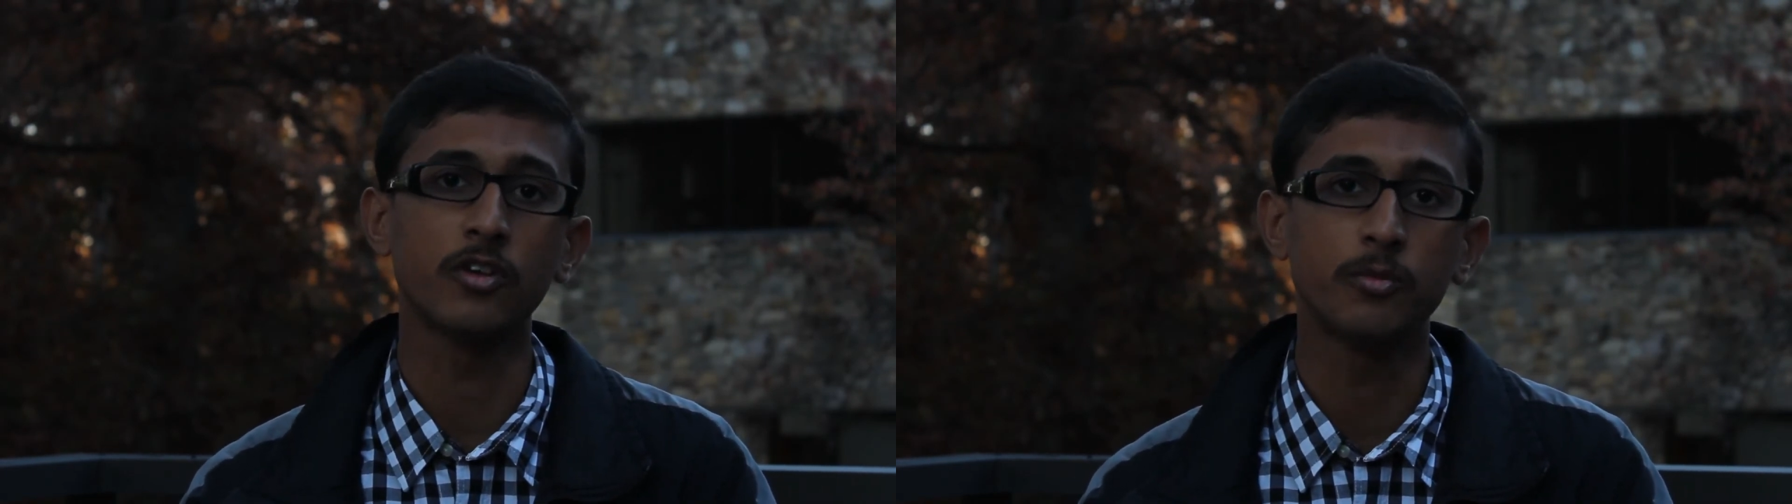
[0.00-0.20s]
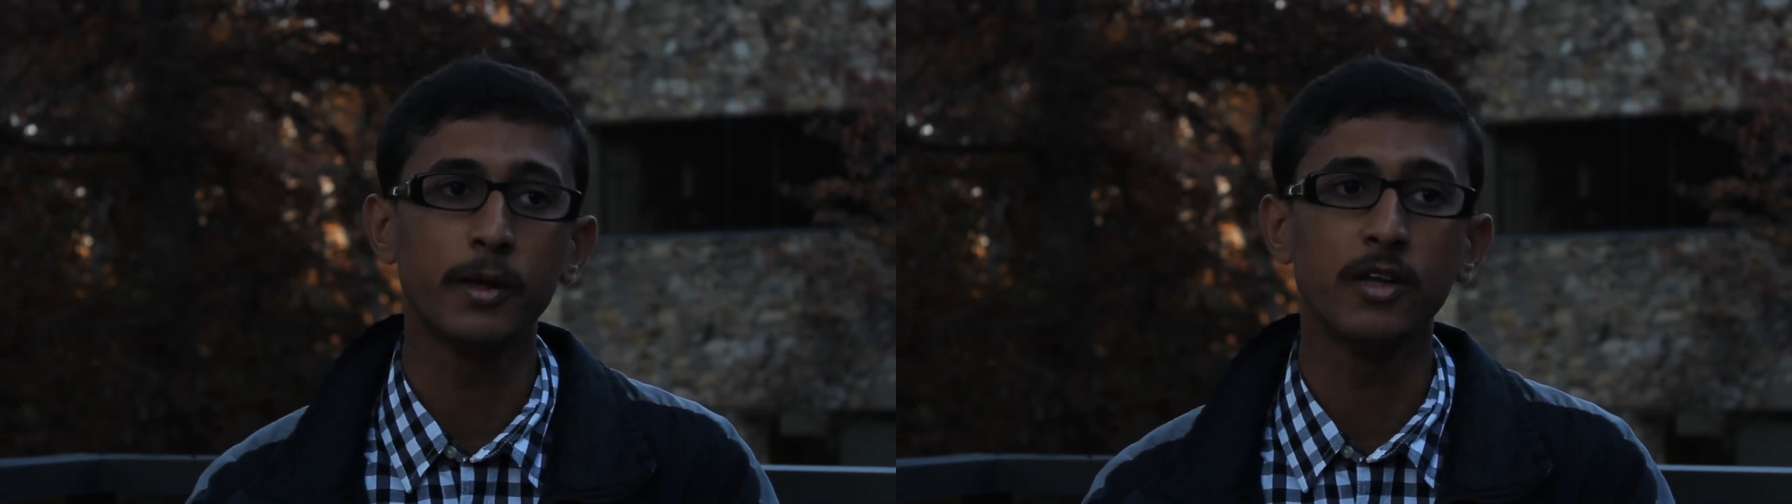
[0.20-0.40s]

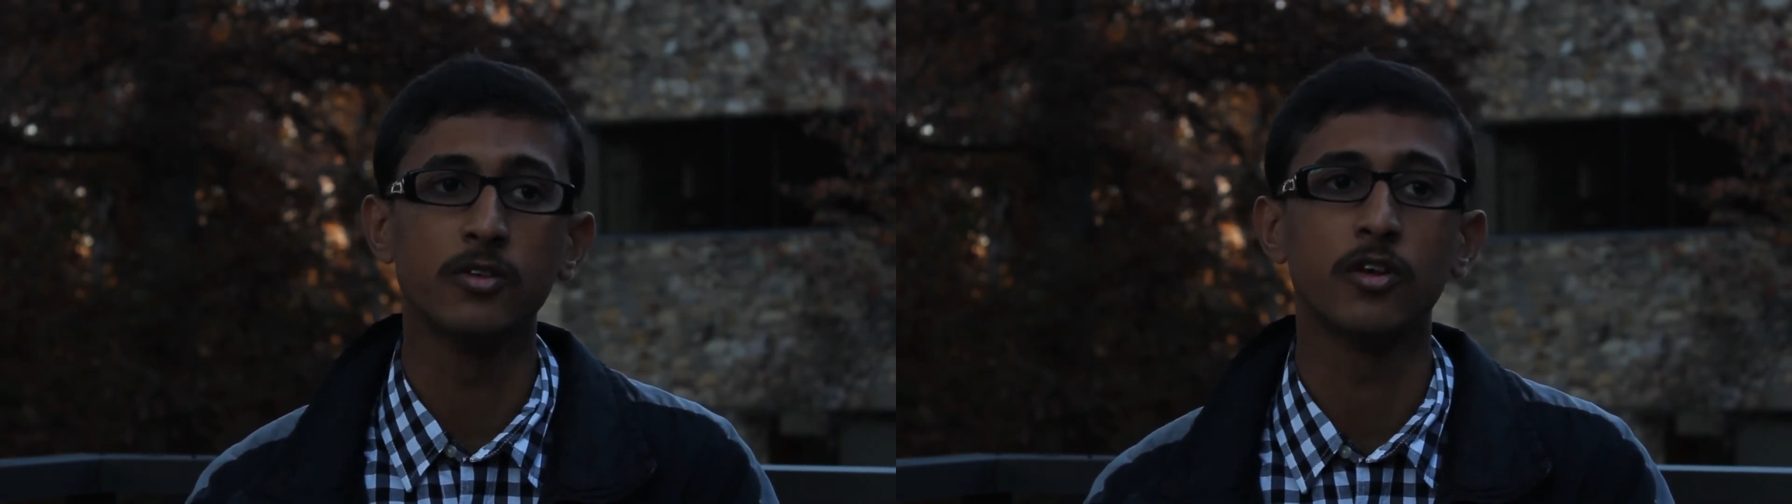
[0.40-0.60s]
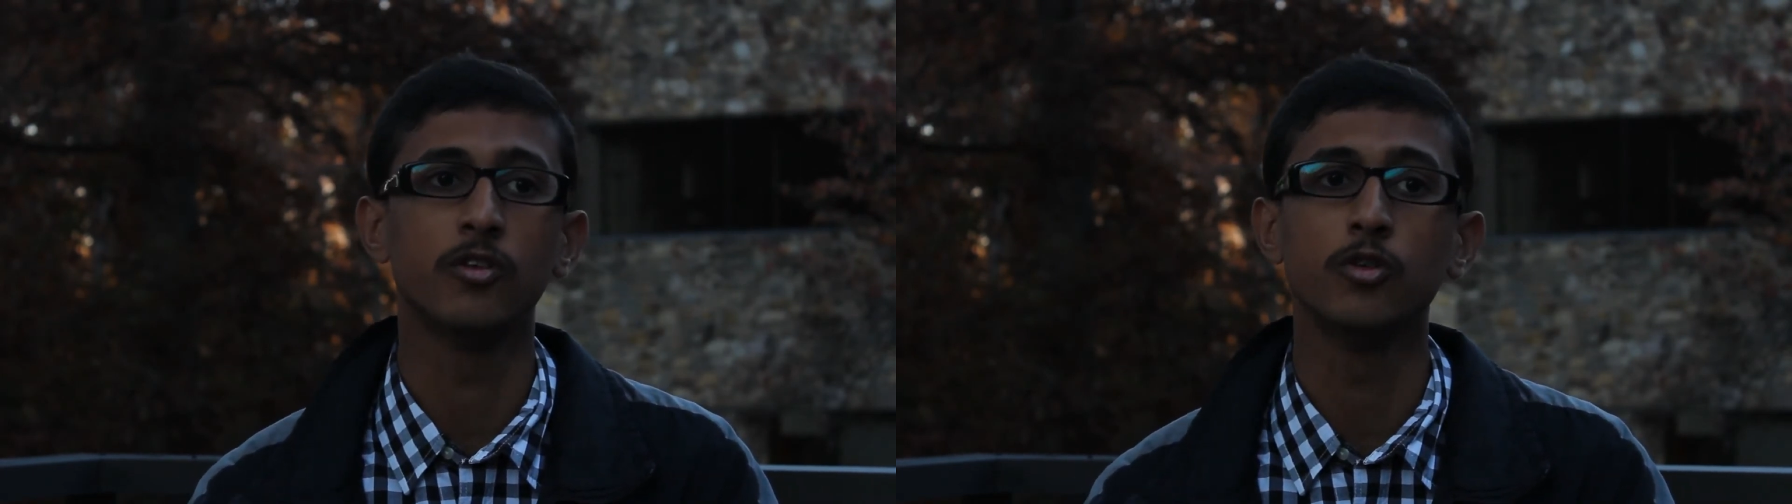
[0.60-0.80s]

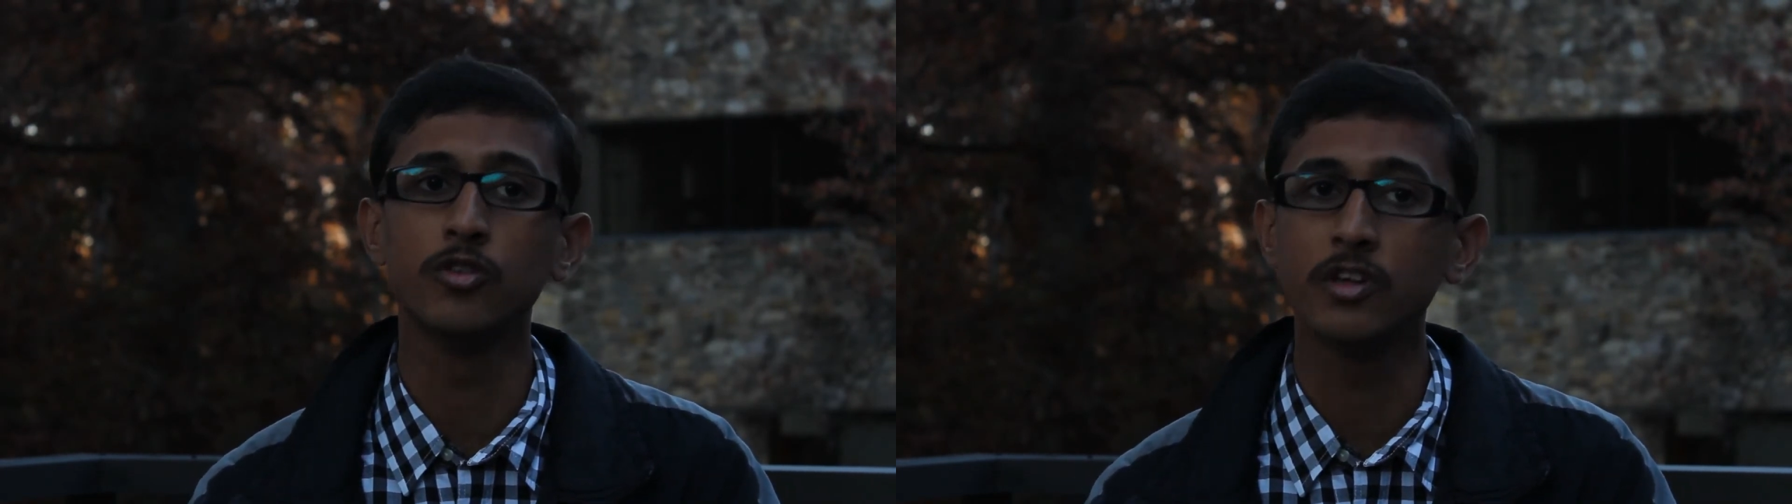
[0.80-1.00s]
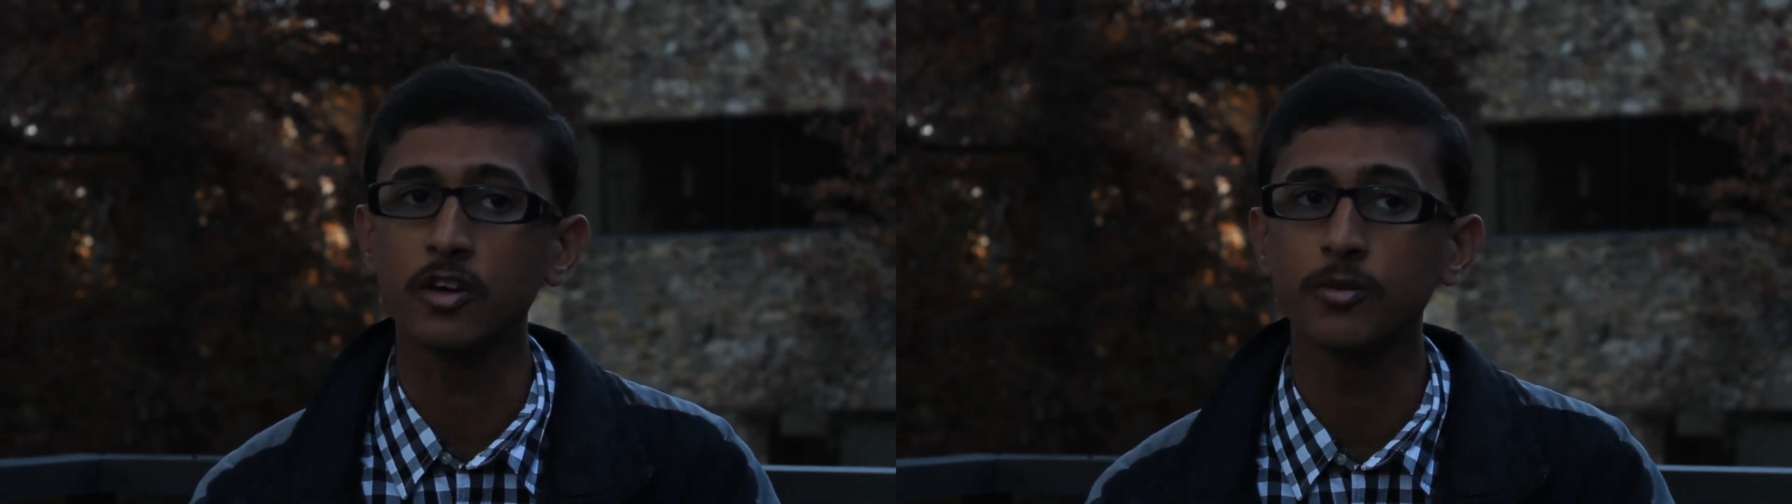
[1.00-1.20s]
experiences
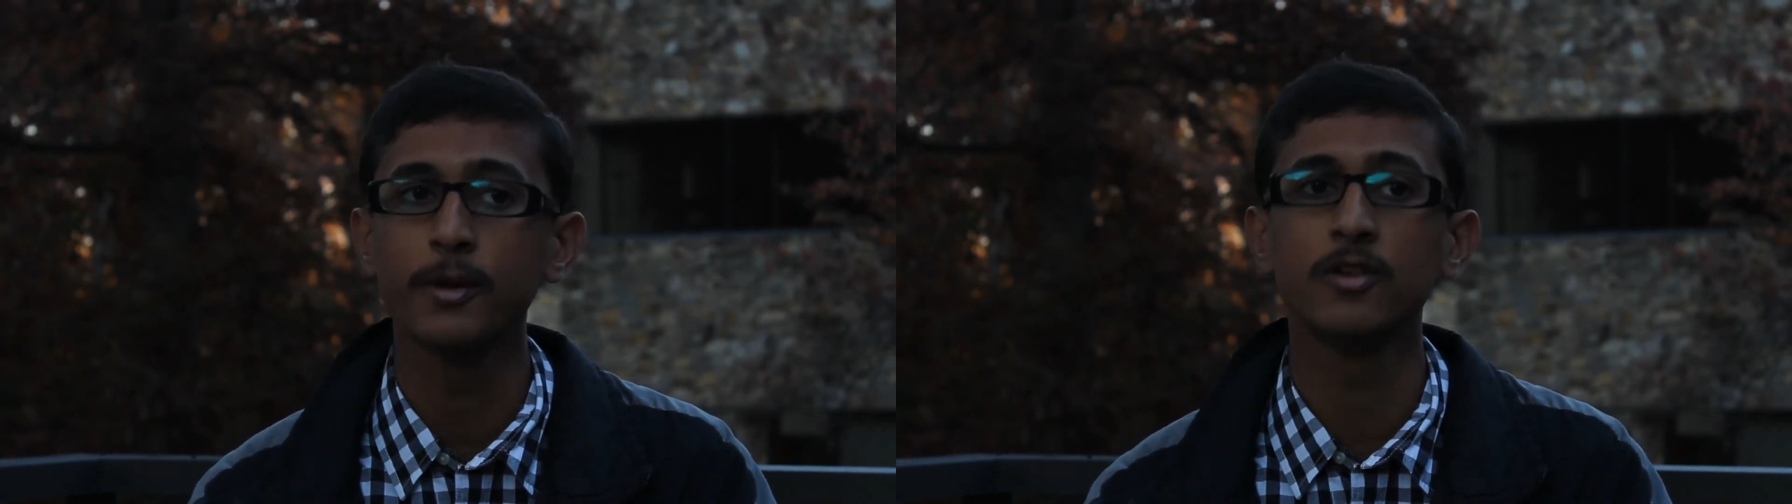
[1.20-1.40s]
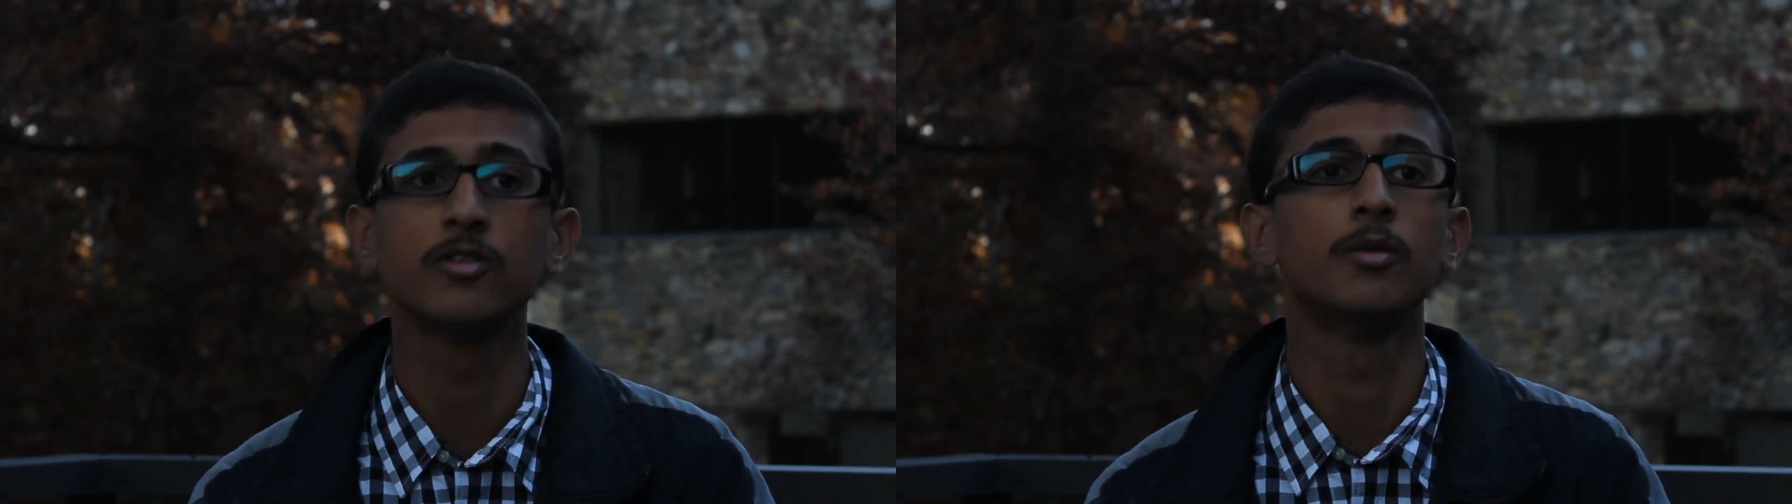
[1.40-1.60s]
using
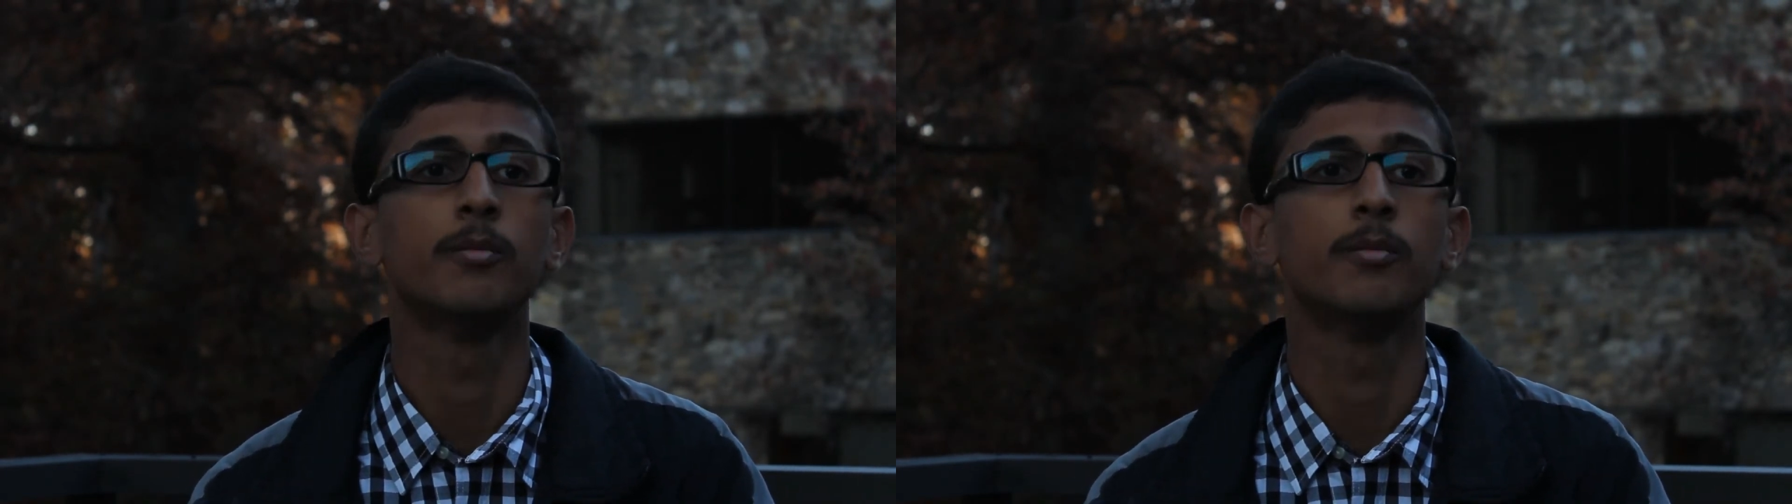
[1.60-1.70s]
experiential